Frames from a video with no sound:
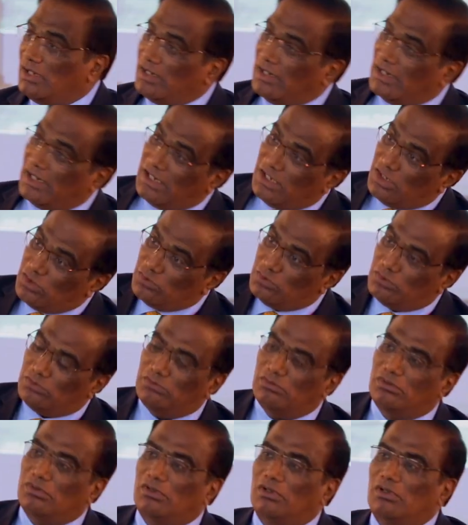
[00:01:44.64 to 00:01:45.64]
and you
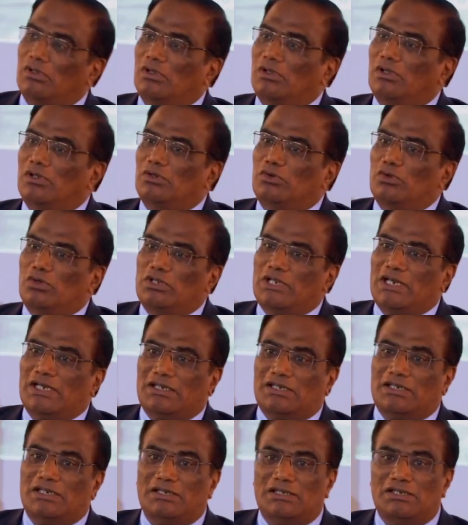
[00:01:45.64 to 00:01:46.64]
know
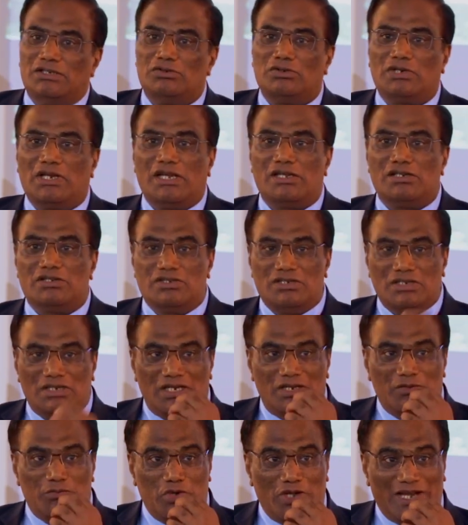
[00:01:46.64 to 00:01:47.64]
that you can
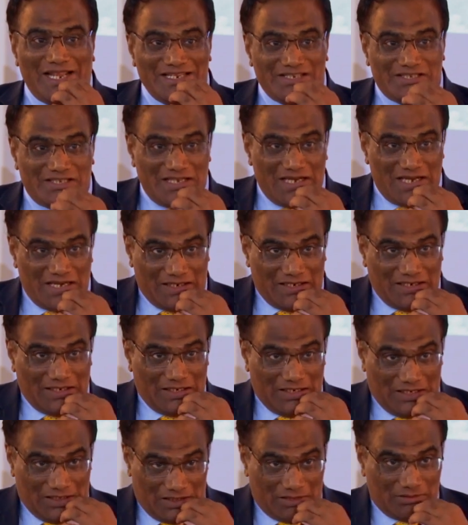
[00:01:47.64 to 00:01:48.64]
immunize
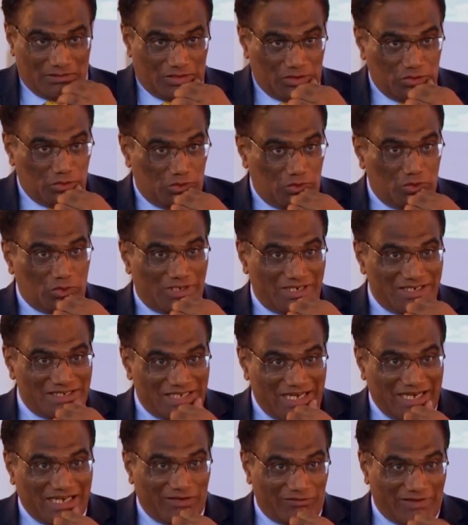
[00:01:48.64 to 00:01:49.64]
you can
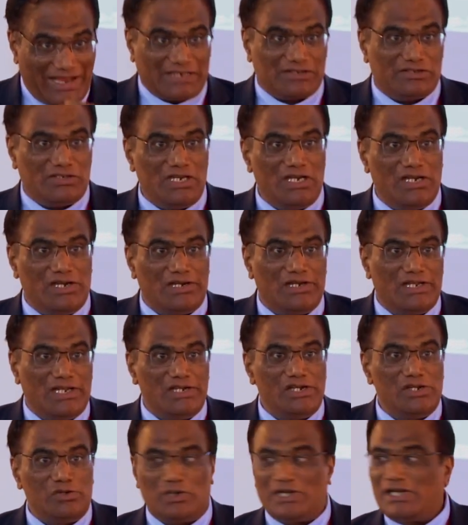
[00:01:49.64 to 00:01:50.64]
take a vaccine and
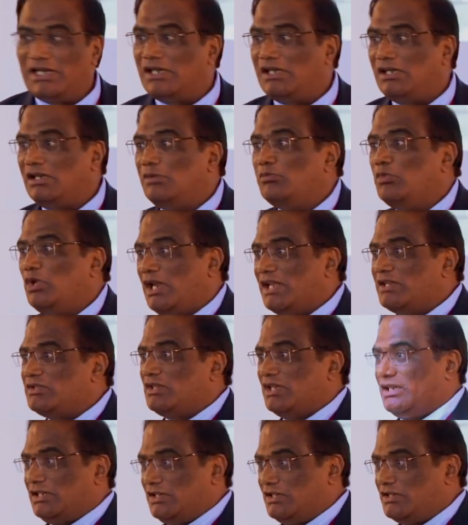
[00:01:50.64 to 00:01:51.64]
then you get immunized
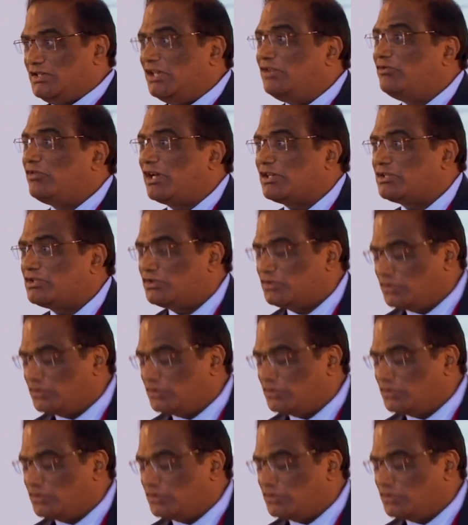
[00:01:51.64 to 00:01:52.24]
against infectious